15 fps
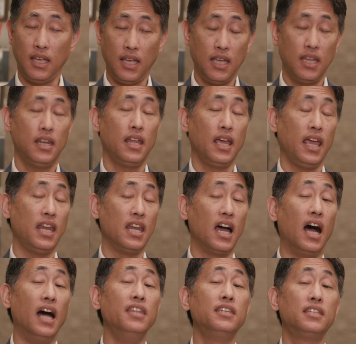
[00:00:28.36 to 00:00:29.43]
in an
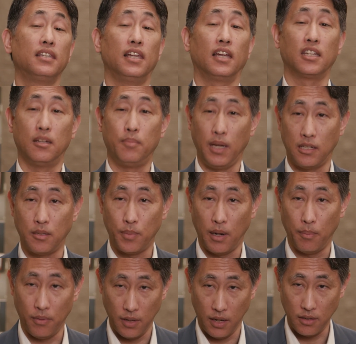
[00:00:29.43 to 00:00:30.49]
unselected patient
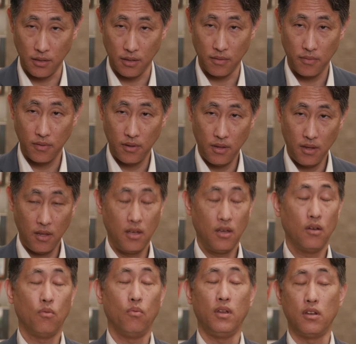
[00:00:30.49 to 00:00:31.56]
population,
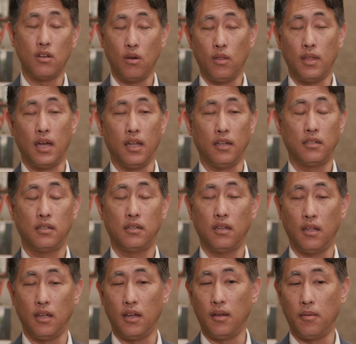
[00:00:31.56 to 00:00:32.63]
we know that
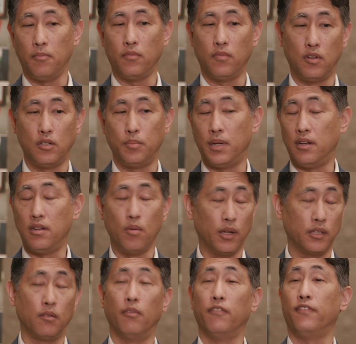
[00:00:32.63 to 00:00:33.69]
there's been
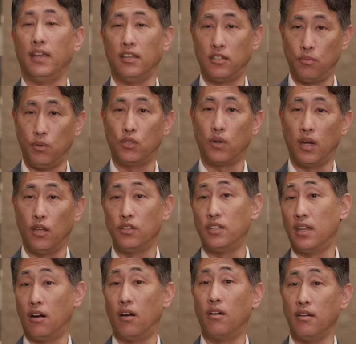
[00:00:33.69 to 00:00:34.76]
multiple phase 3 trials
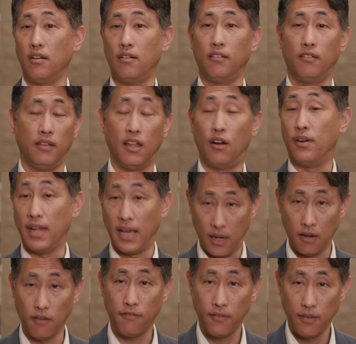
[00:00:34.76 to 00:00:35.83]
that are
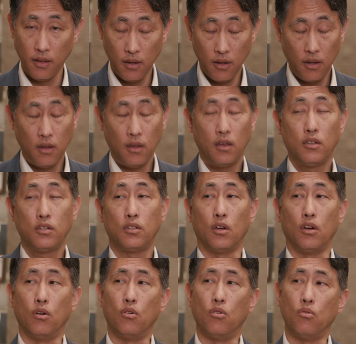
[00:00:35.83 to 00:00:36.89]
negative.
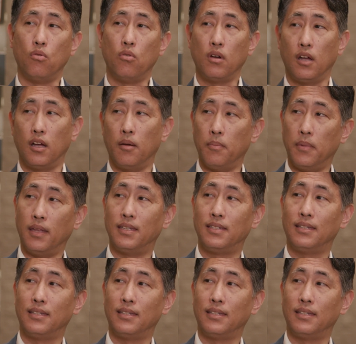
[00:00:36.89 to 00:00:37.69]
So